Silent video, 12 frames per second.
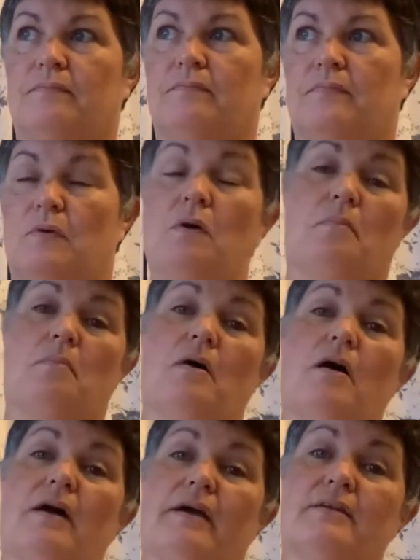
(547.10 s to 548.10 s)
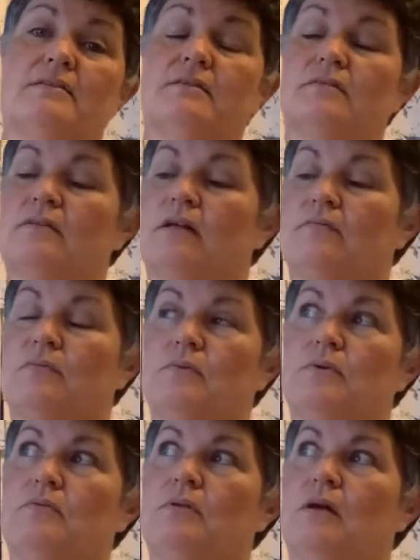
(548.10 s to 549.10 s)
I'll have a
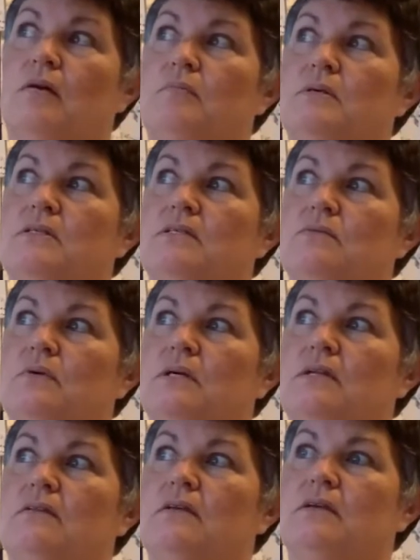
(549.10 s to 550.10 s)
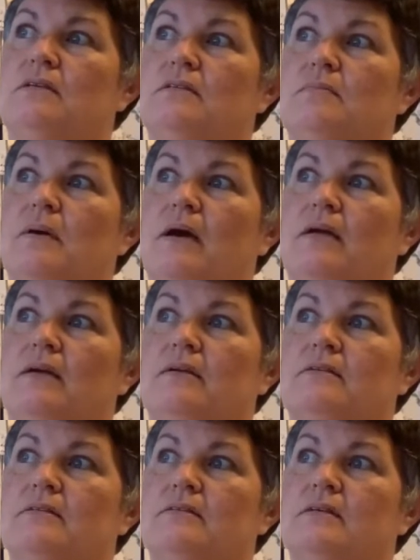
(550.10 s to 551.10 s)
word with hubby, see what he thinks about
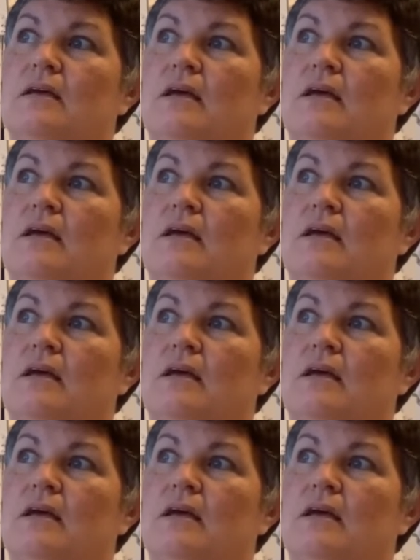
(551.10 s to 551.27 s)
us